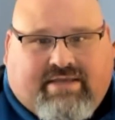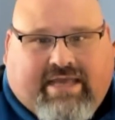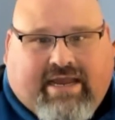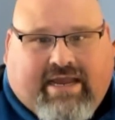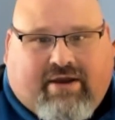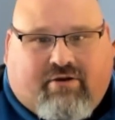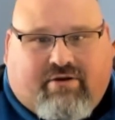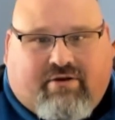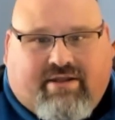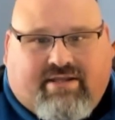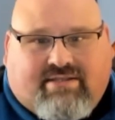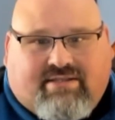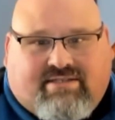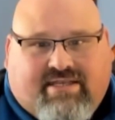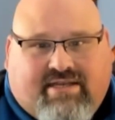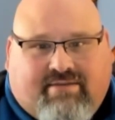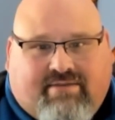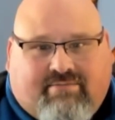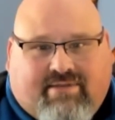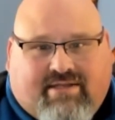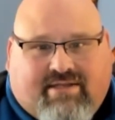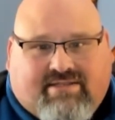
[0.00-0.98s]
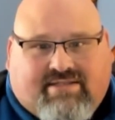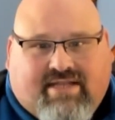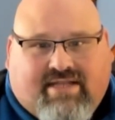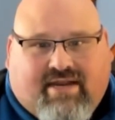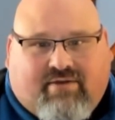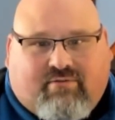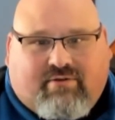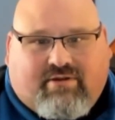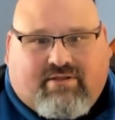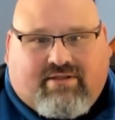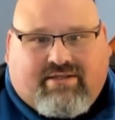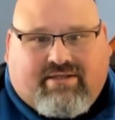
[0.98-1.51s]
carry a team that's
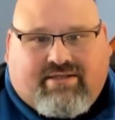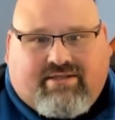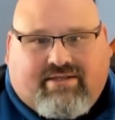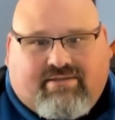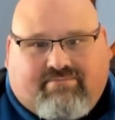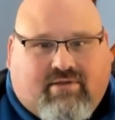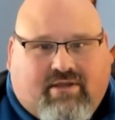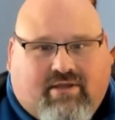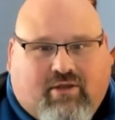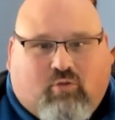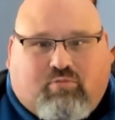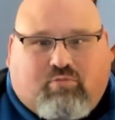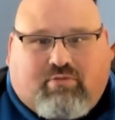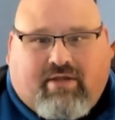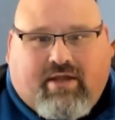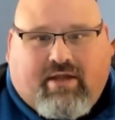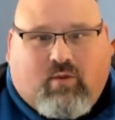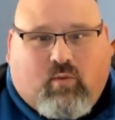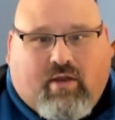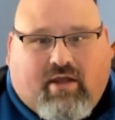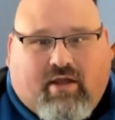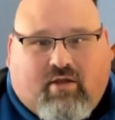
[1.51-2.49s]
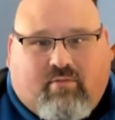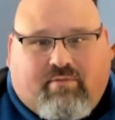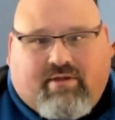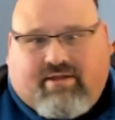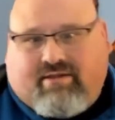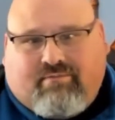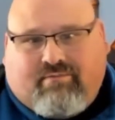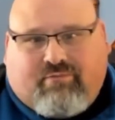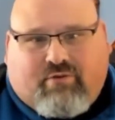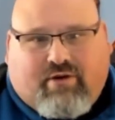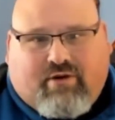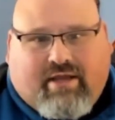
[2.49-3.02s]
not really, he'll play well,
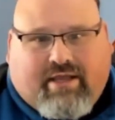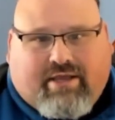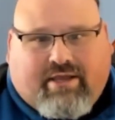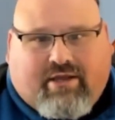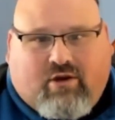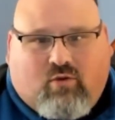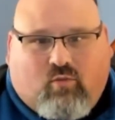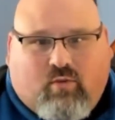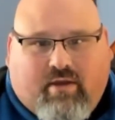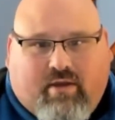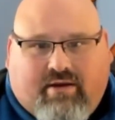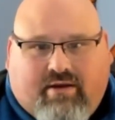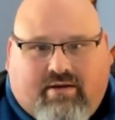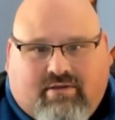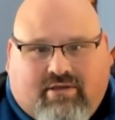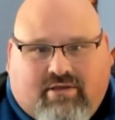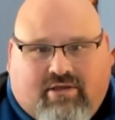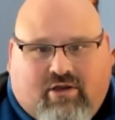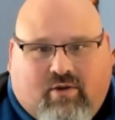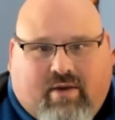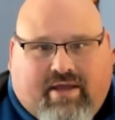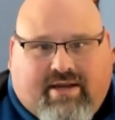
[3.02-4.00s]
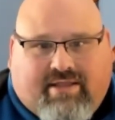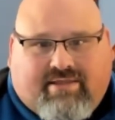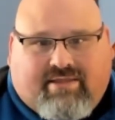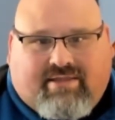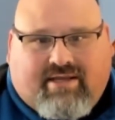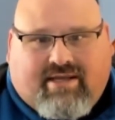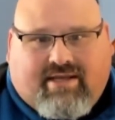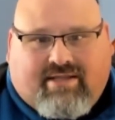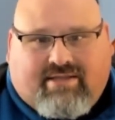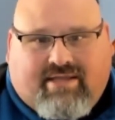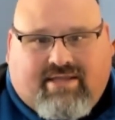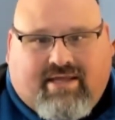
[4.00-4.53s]
but they're not going to win, you know,
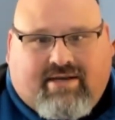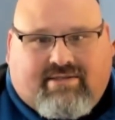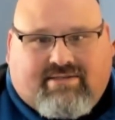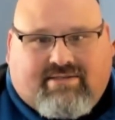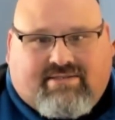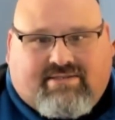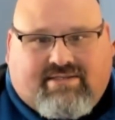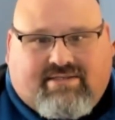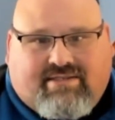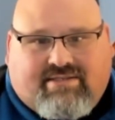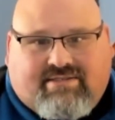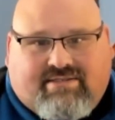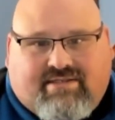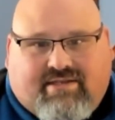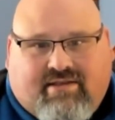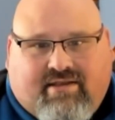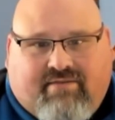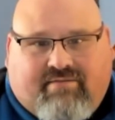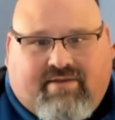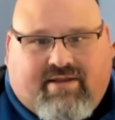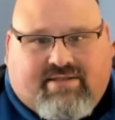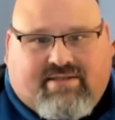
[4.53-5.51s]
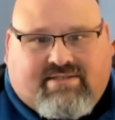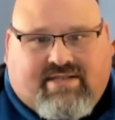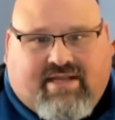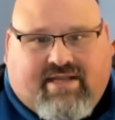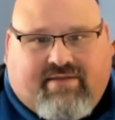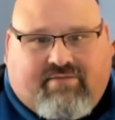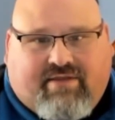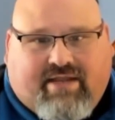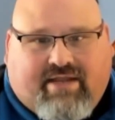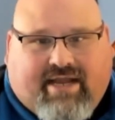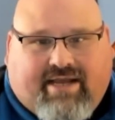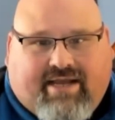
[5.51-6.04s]
anything at the end of the season if he doesn't
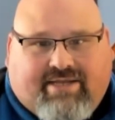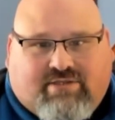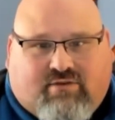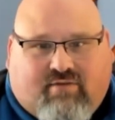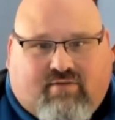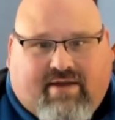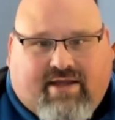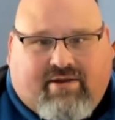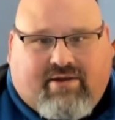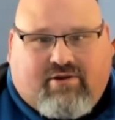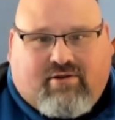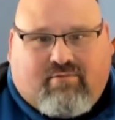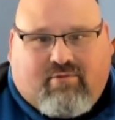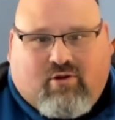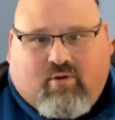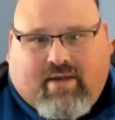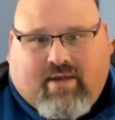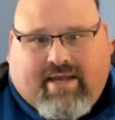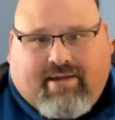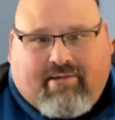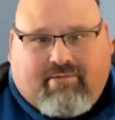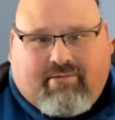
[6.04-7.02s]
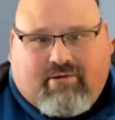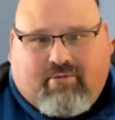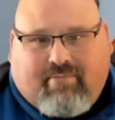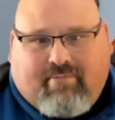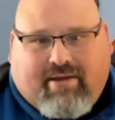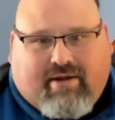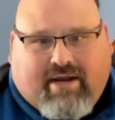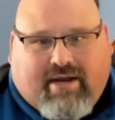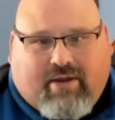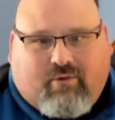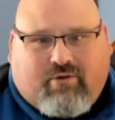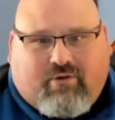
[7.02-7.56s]
have the guys around him, no
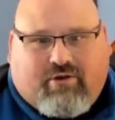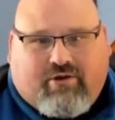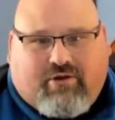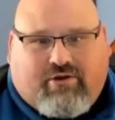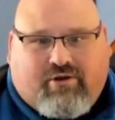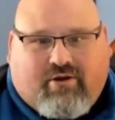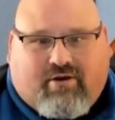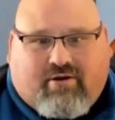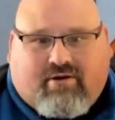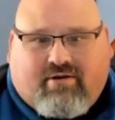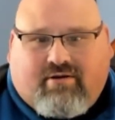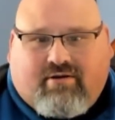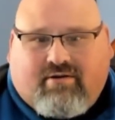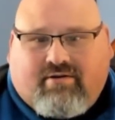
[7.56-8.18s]
matter how good you are.